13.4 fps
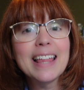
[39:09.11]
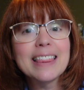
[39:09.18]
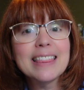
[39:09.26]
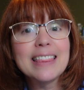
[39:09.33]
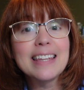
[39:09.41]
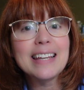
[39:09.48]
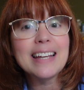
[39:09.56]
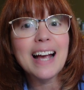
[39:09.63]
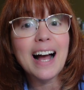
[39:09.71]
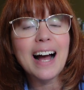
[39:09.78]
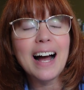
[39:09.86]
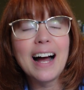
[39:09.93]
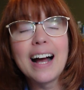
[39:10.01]
the
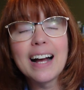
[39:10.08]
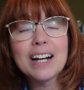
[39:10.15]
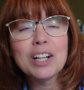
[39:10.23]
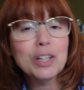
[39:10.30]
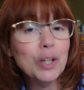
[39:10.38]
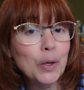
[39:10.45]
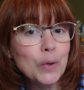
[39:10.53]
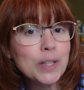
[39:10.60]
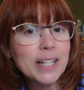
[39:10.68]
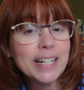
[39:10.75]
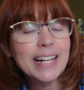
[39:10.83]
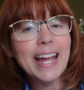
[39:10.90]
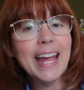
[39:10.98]

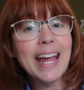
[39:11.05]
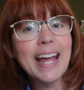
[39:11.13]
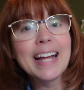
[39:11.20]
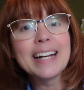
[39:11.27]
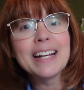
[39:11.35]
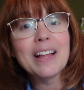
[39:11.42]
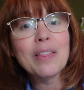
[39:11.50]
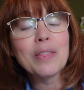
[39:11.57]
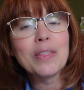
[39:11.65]
cloak and